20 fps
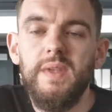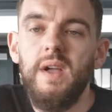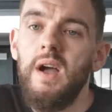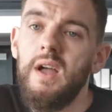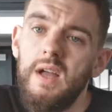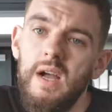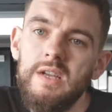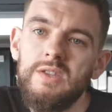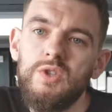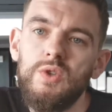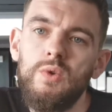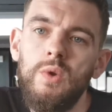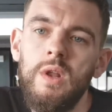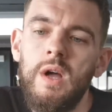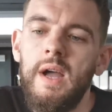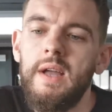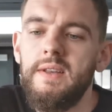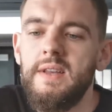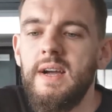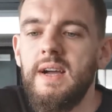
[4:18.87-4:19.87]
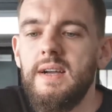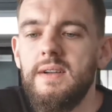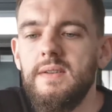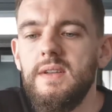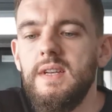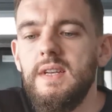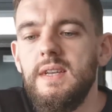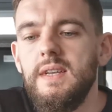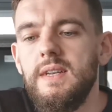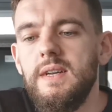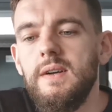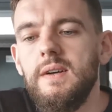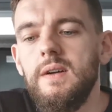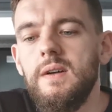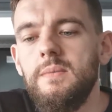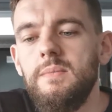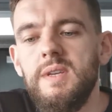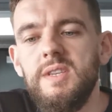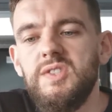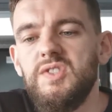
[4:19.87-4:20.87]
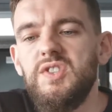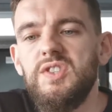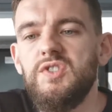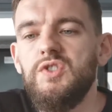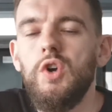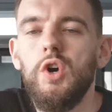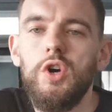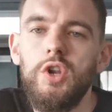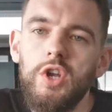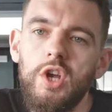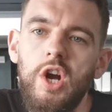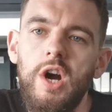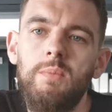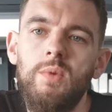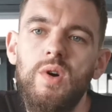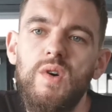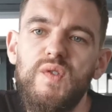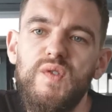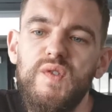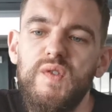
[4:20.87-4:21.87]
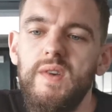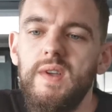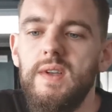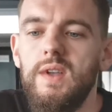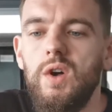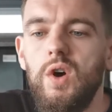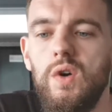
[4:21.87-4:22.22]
I do like that. It's not going to come off.